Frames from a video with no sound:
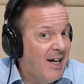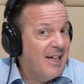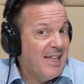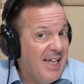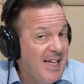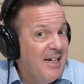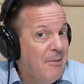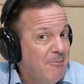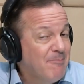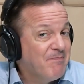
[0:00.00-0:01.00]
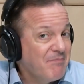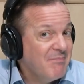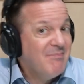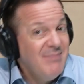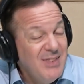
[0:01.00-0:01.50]
a kid,
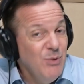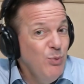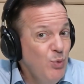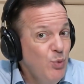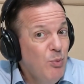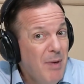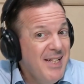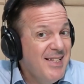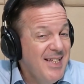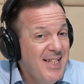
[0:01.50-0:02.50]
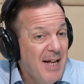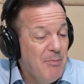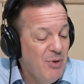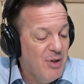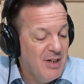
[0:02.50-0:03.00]
might see
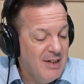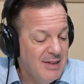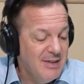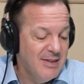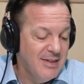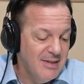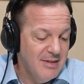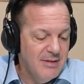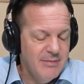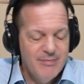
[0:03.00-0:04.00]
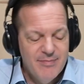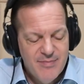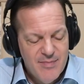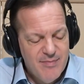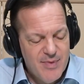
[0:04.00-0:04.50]
that book.
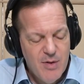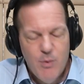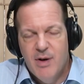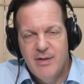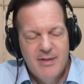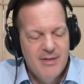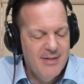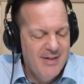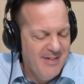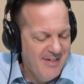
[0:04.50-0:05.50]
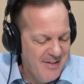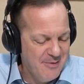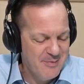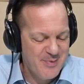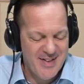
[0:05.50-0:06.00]
So what?
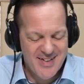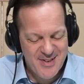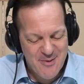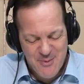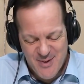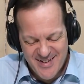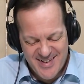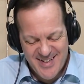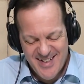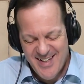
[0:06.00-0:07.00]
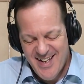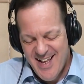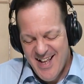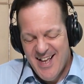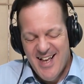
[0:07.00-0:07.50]
So what?
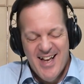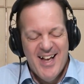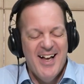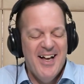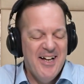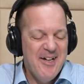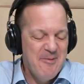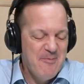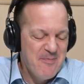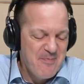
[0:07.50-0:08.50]
And